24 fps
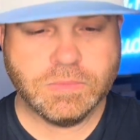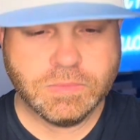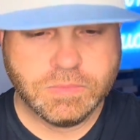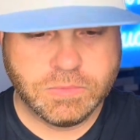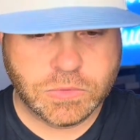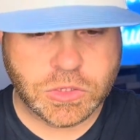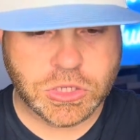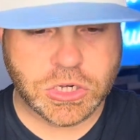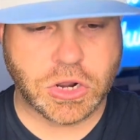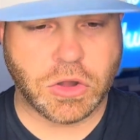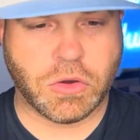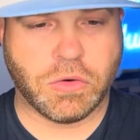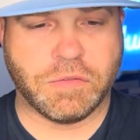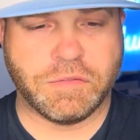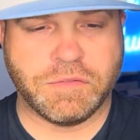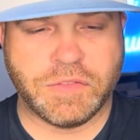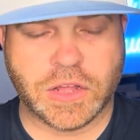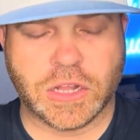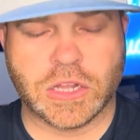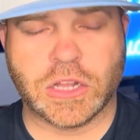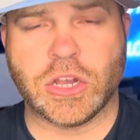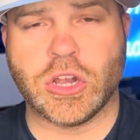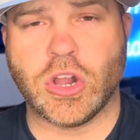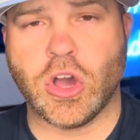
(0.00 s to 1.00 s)
you know,
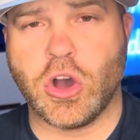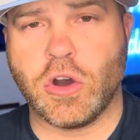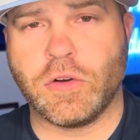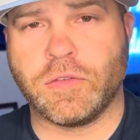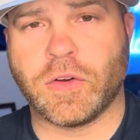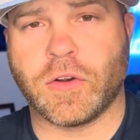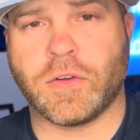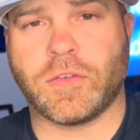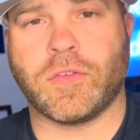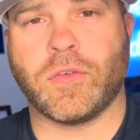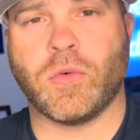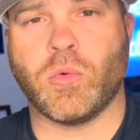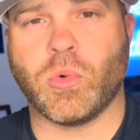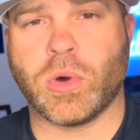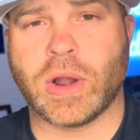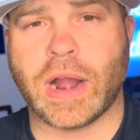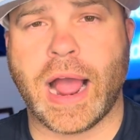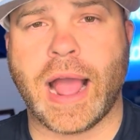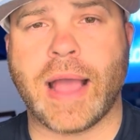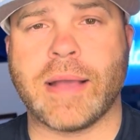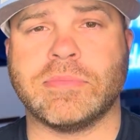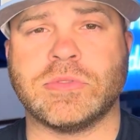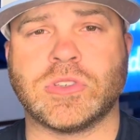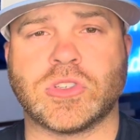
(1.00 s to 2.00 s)
Villanova, from what
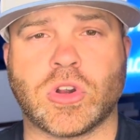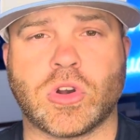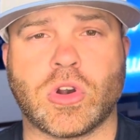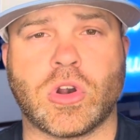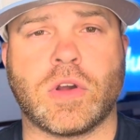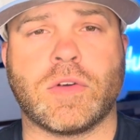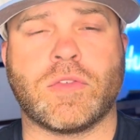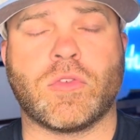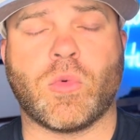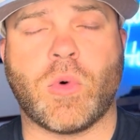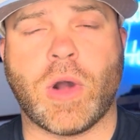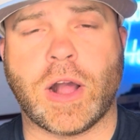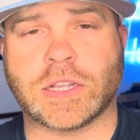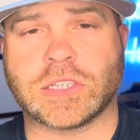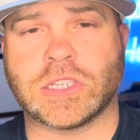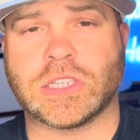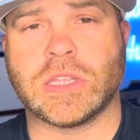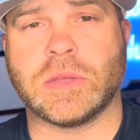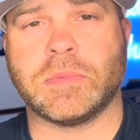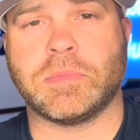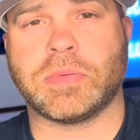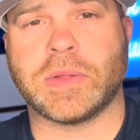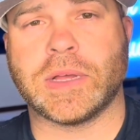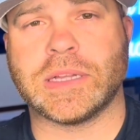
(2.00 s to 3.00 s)
I observed watching
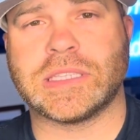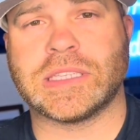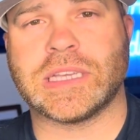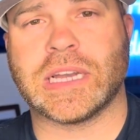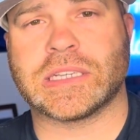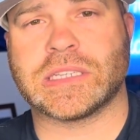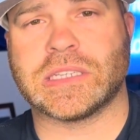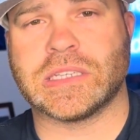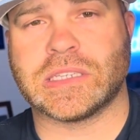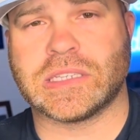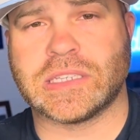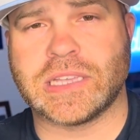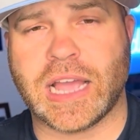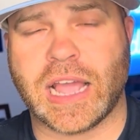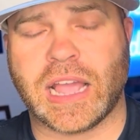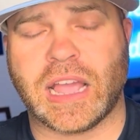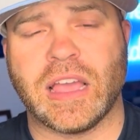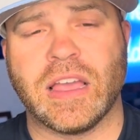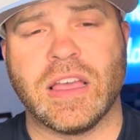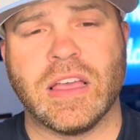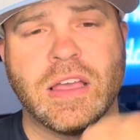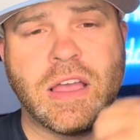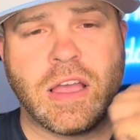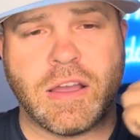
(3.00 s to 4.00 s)
them play Texas Tech,
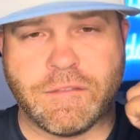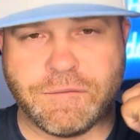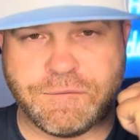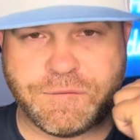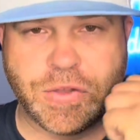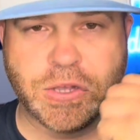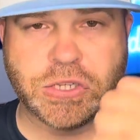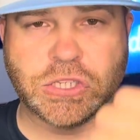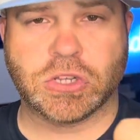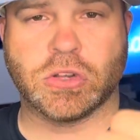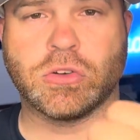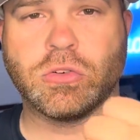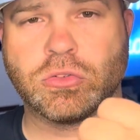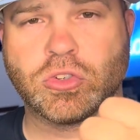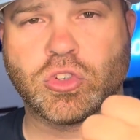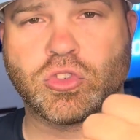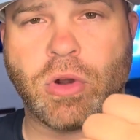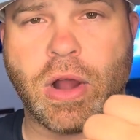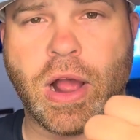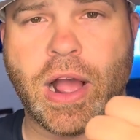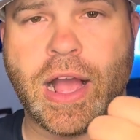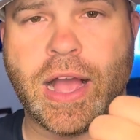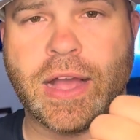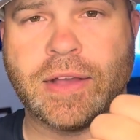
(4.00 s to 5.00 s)
physical
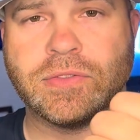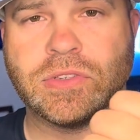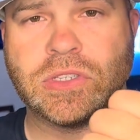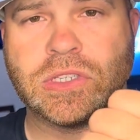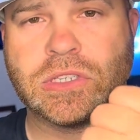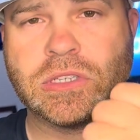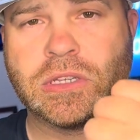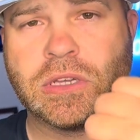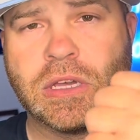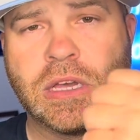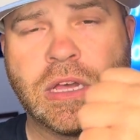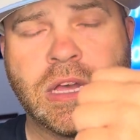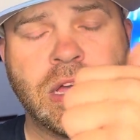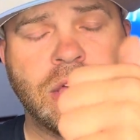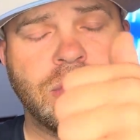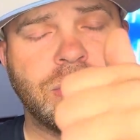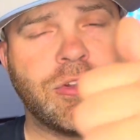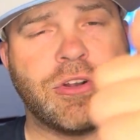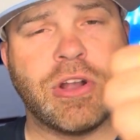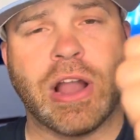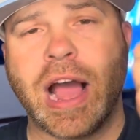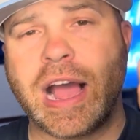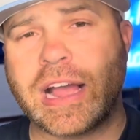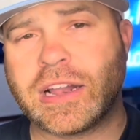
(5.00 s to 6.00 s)
drives.
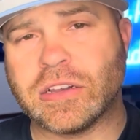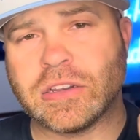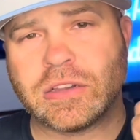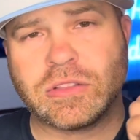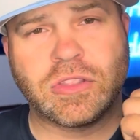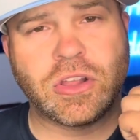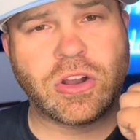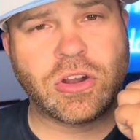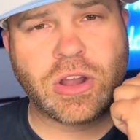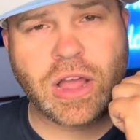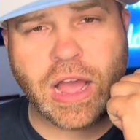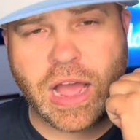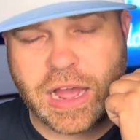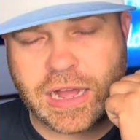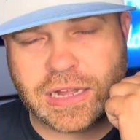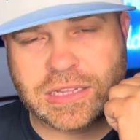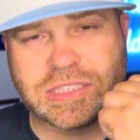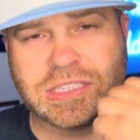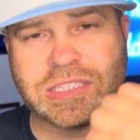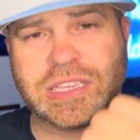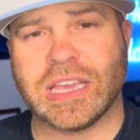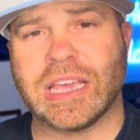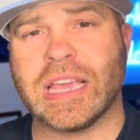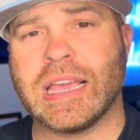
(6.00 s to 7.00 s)
They're not a
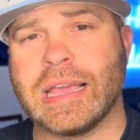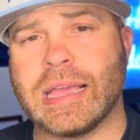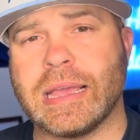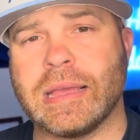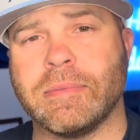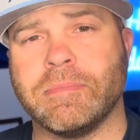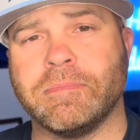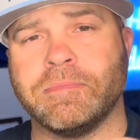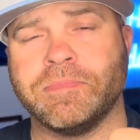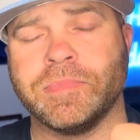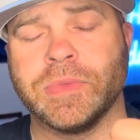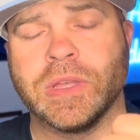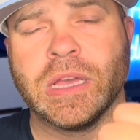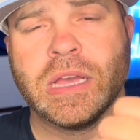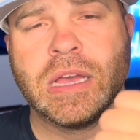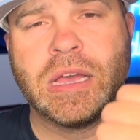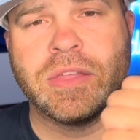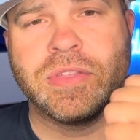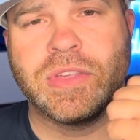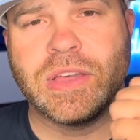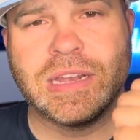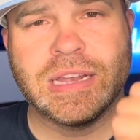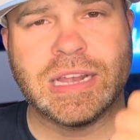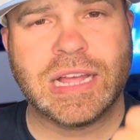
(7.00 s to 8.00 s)
team
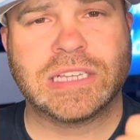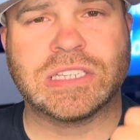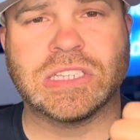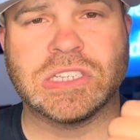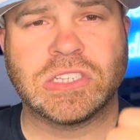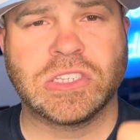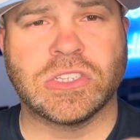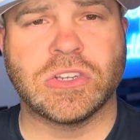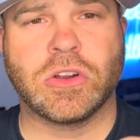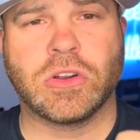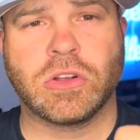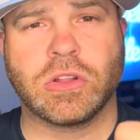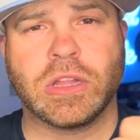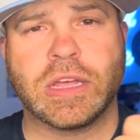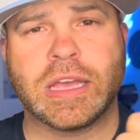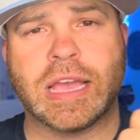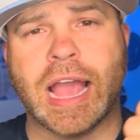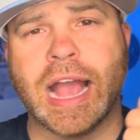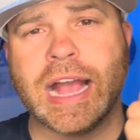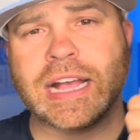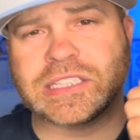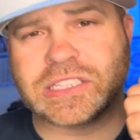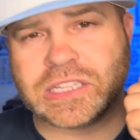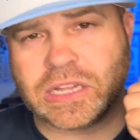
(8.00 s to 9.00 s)
that necessarily
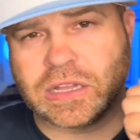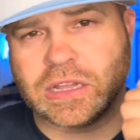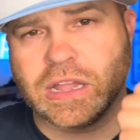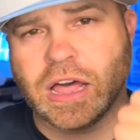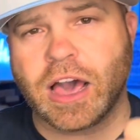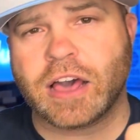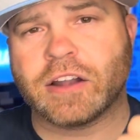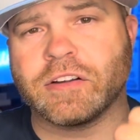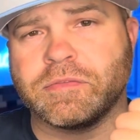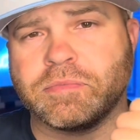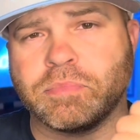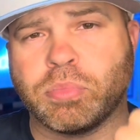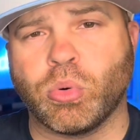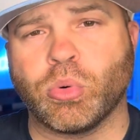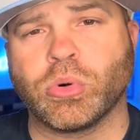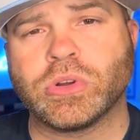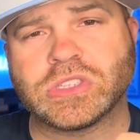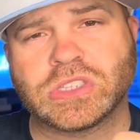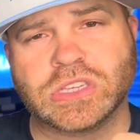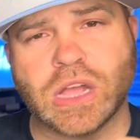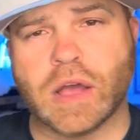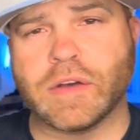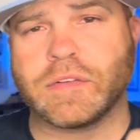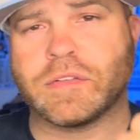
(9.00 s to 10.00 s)
has a lot of
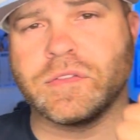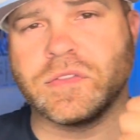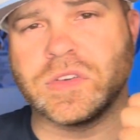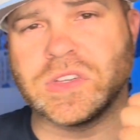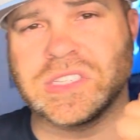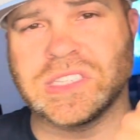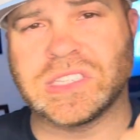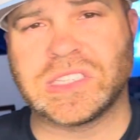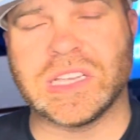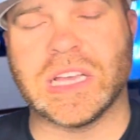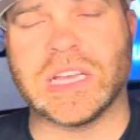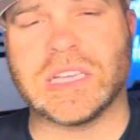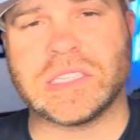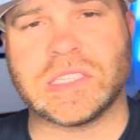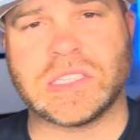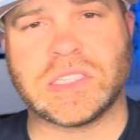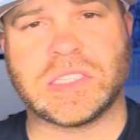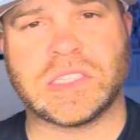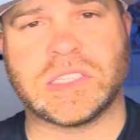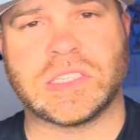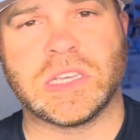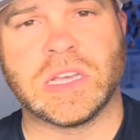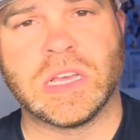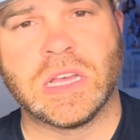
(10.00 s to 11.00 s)
points off of
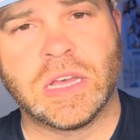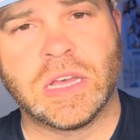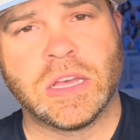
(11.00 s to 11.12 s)
assists.